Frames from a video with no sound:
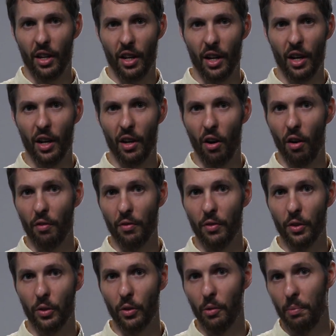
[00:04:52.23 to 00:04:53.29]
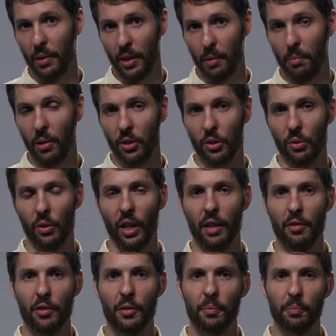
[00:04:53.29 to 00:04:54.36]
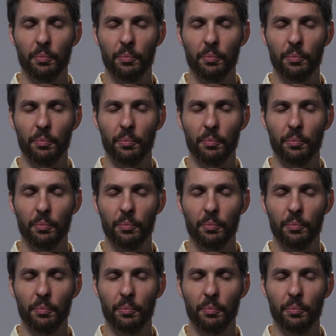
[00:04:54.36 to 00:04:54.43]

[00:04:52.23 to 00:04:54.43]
of the group in their personal life.